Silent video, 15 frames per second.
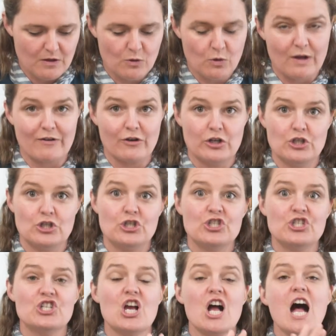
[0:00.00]
Look, I've got a
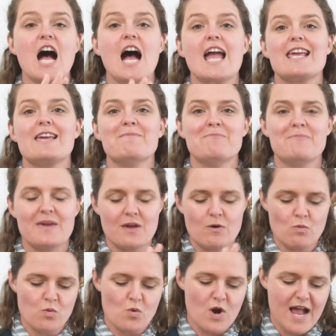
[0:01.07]
giant, big,
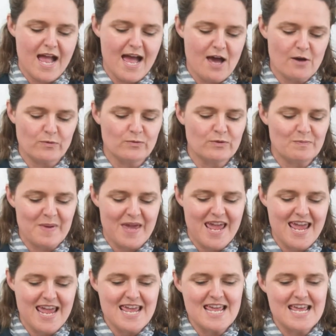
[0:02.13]
round
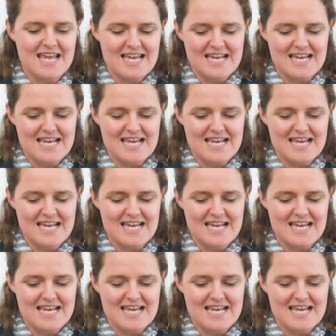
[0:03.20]
pea,